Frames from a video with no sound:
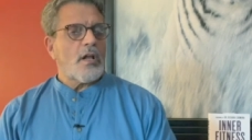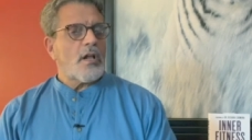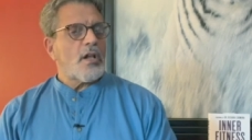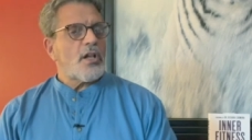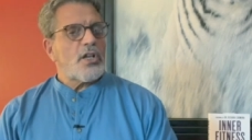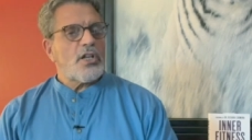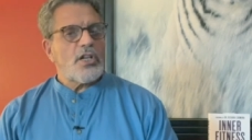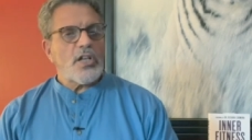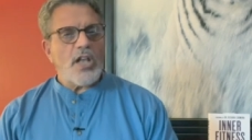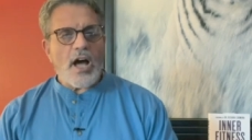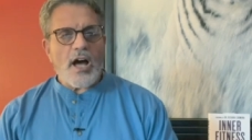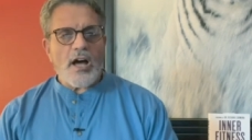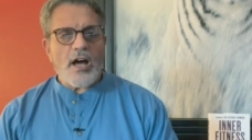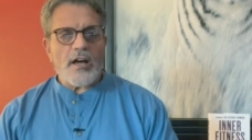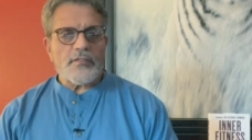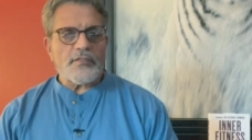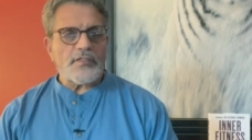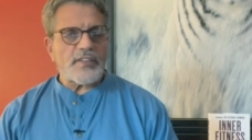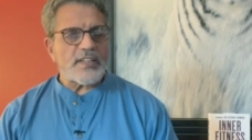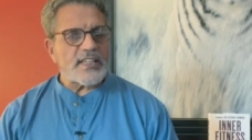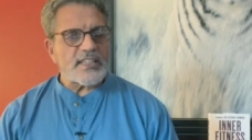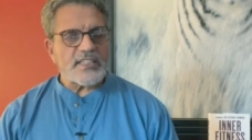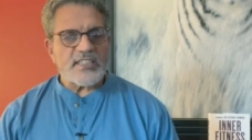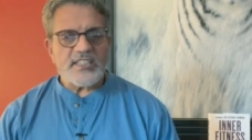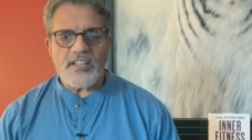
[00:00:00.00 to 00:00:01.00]

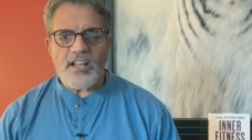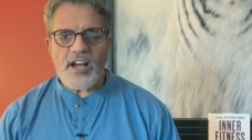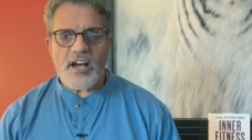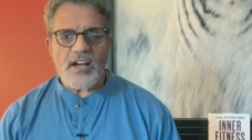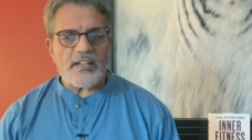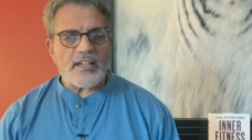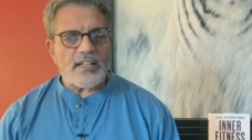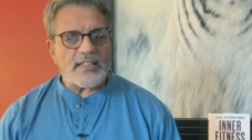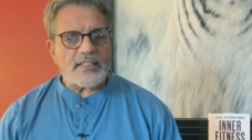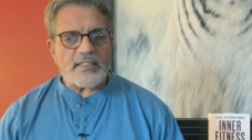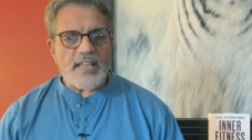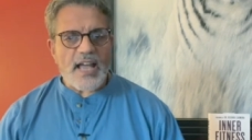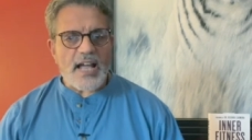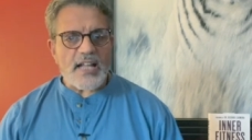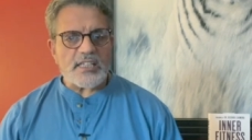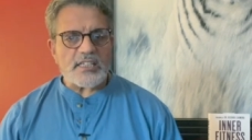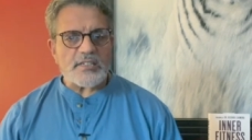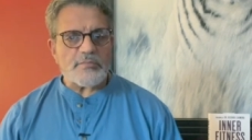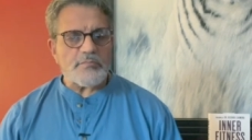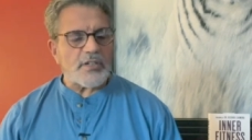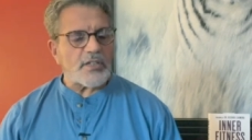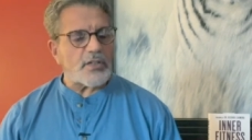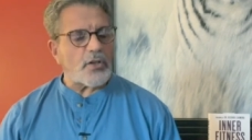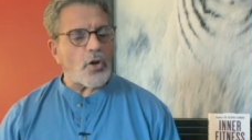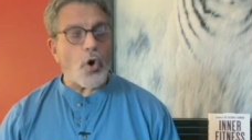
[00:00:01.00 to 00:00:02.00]
Love is not
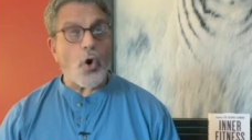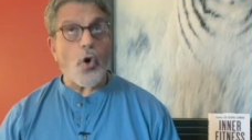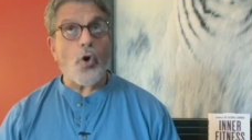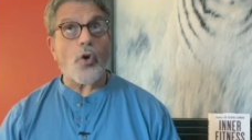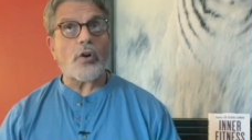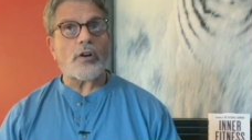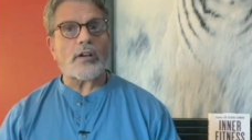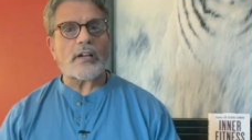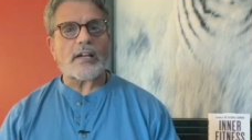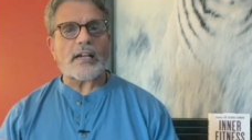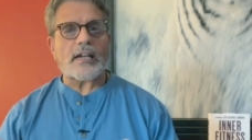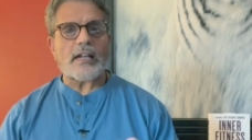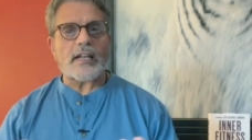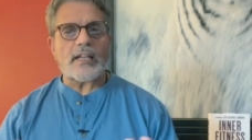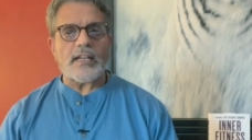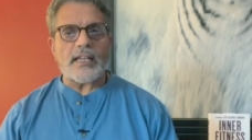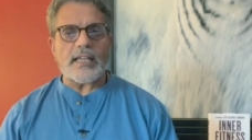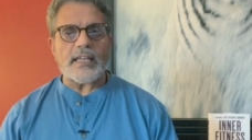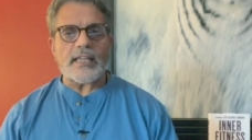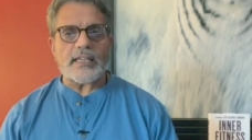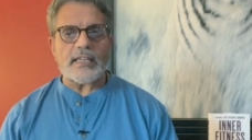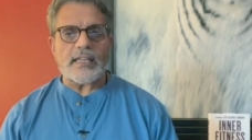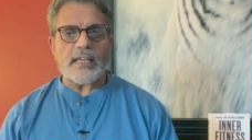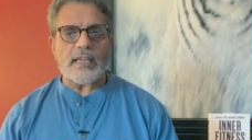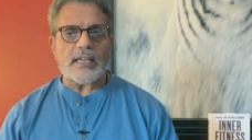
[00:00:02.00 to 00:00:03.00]
attachment or
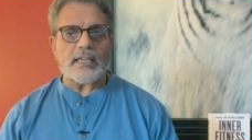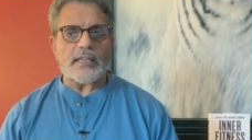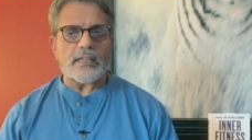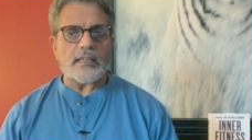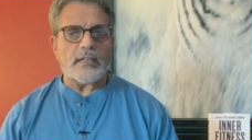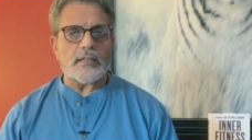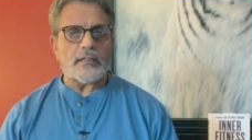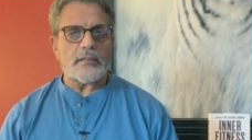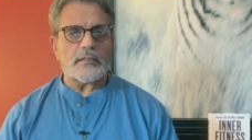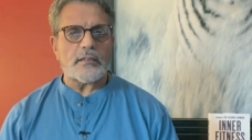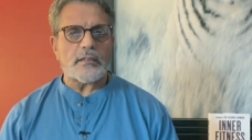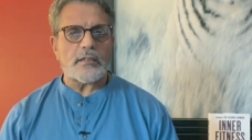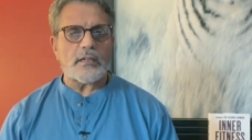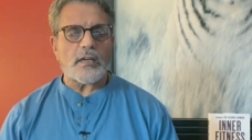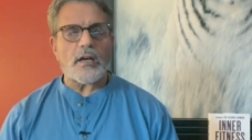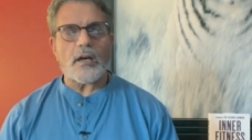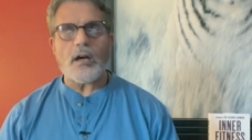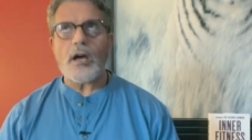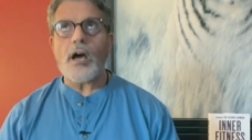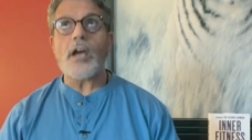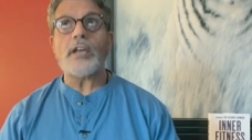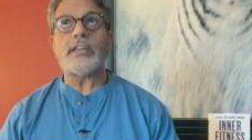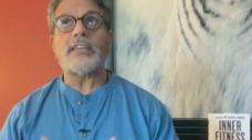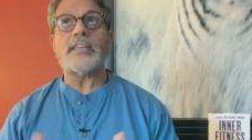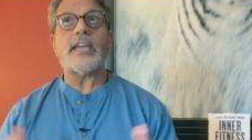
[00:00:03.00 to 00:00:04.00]
clinging.
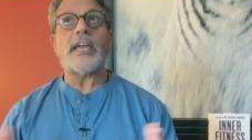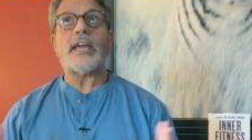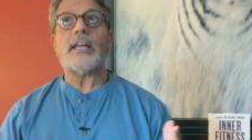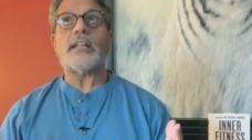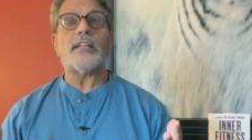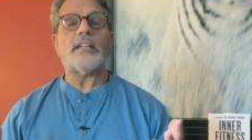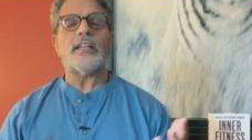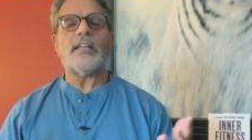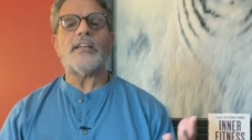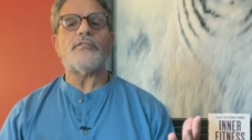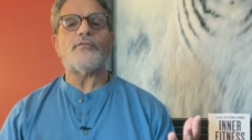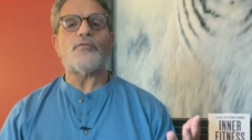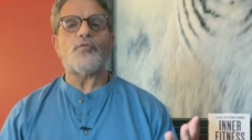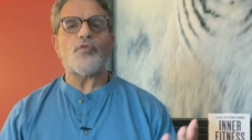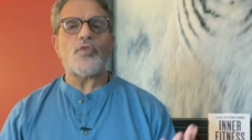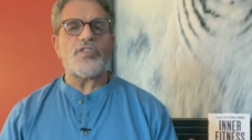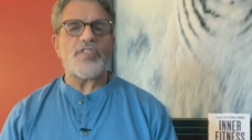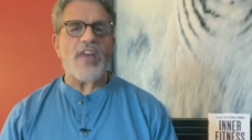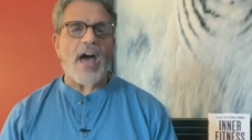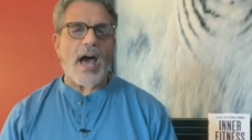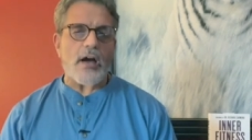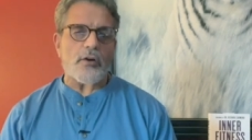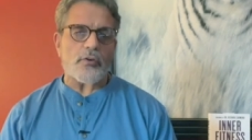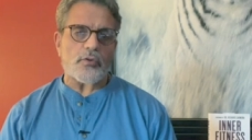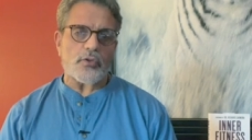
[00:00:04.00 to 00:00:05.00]
I can't live
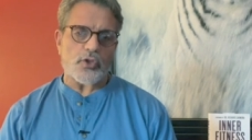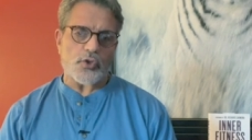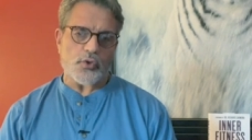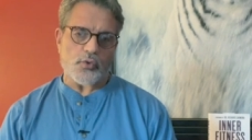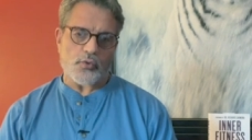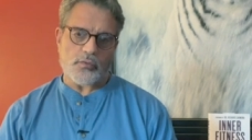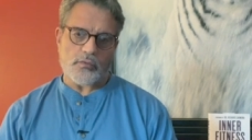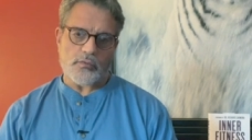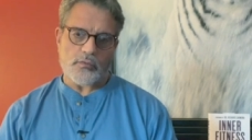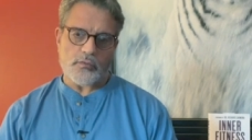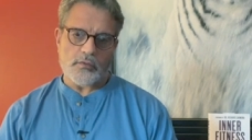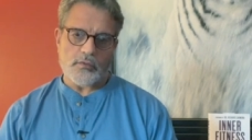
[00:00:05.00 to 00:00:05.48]
without you.